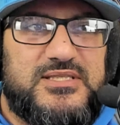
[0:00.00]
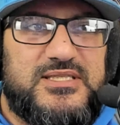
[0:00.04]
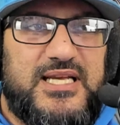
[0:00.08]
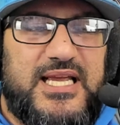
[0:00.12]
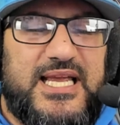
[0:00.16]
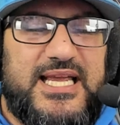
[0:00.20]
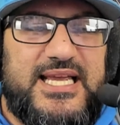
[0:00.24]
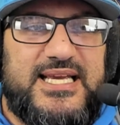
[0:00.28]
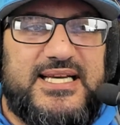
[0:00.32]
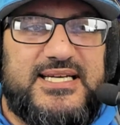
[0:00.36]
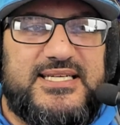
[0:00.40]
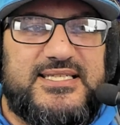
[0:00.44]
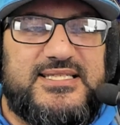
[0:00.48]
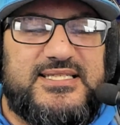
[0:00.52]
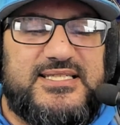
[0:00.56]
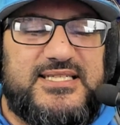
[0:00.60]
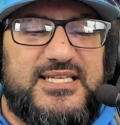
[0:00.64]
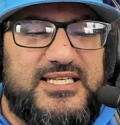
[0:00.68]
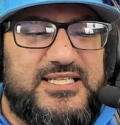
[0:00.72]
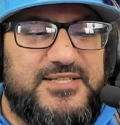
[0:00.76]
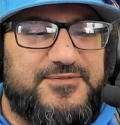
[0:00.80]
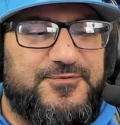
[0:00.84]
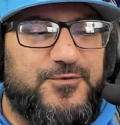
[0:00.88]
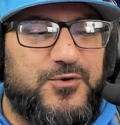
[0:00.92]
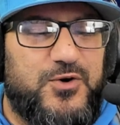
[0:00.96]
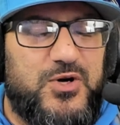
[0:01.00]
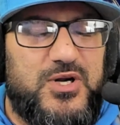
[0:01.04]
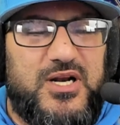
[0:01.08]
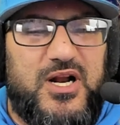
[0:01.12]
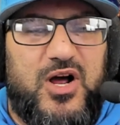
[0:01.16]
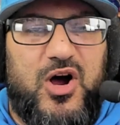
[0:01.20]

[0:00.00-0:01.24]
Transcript: He is 6 foot,